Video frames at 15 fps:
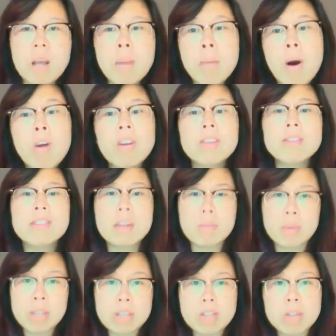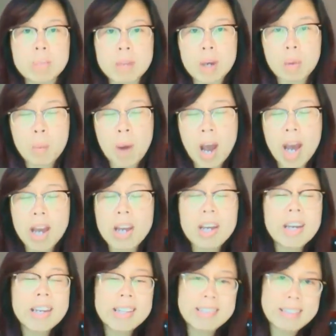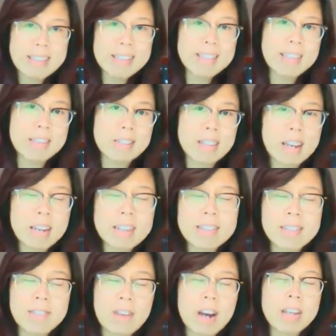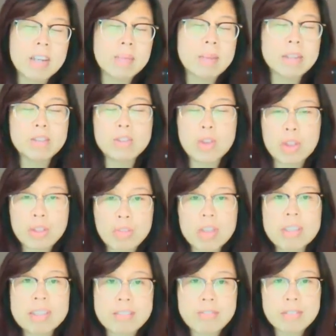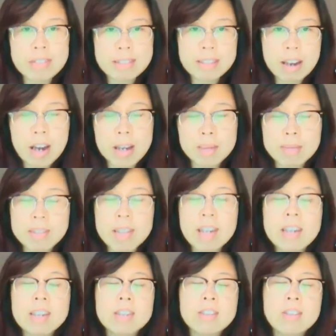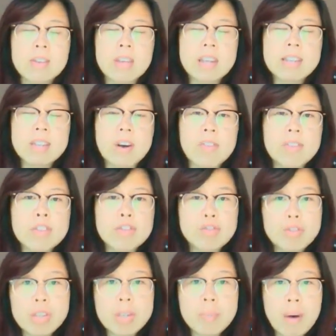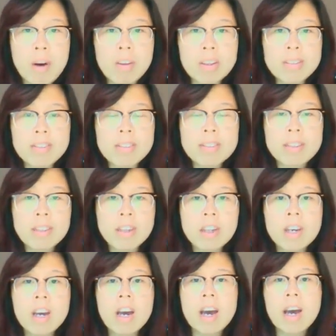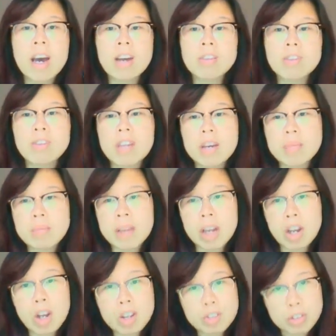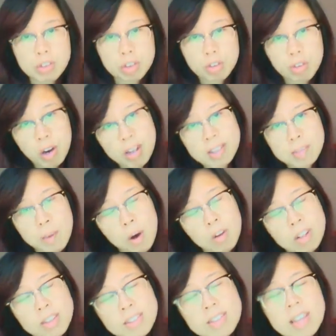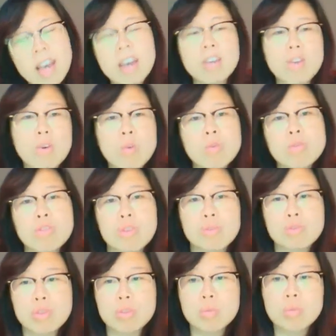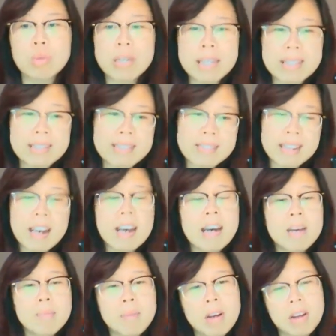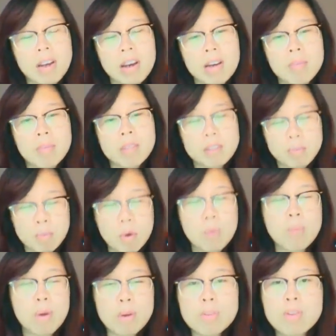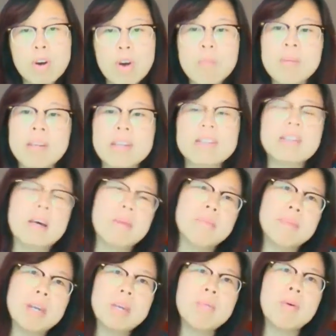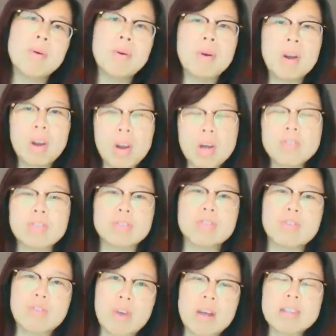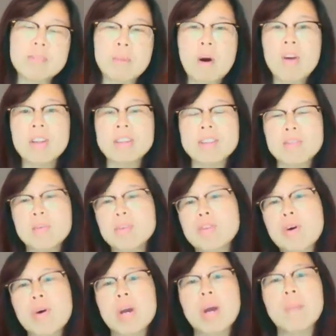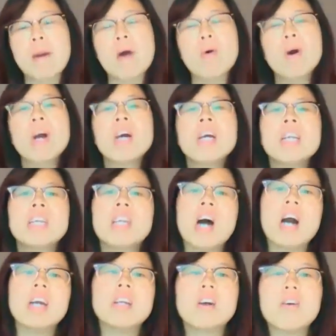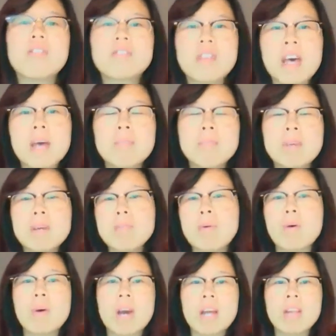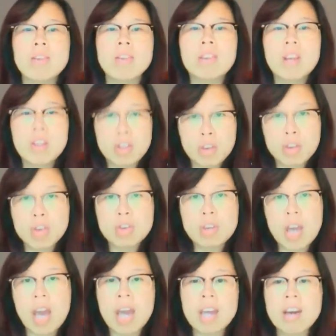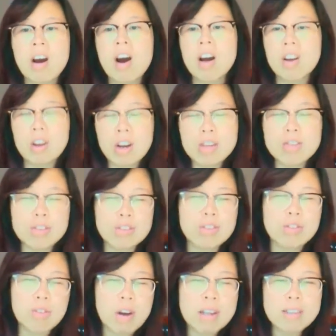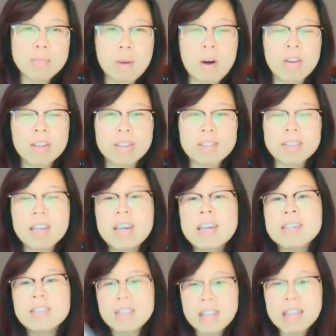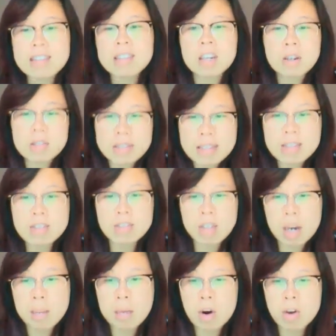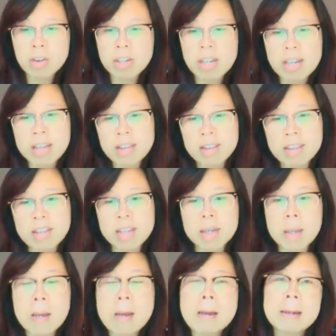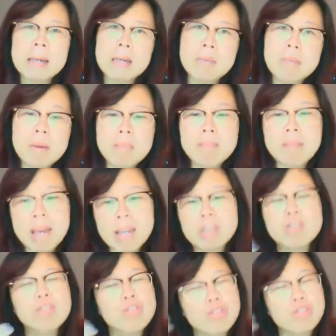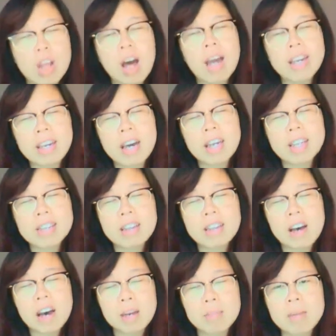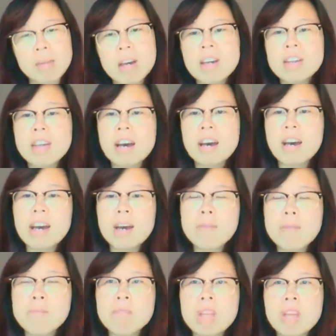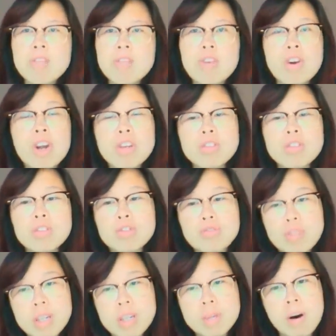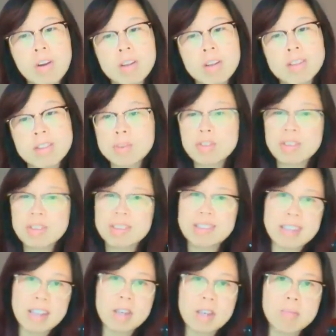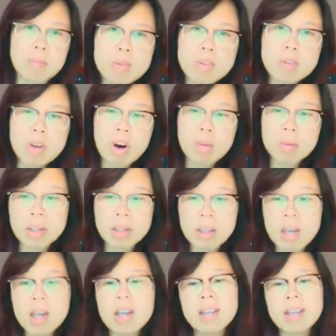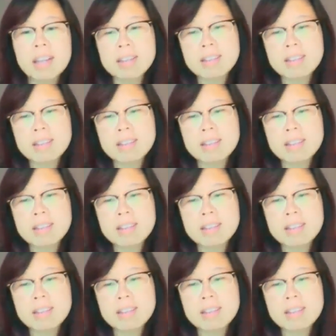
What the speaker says: pollens that we need to be aware. It's easier to kind of divide them into three different types. So that's of a tree pollens. You can be allergic to grass pollens and also to weeds. But it's most common is people who are allergic to grass pollens. We're talking about 9 out of 10 people in the UK are allergic to grass pollens. So that tend to come on in the kind of mid-May to July kind of time. If you're allergic to tree pollens, which is the second most common, that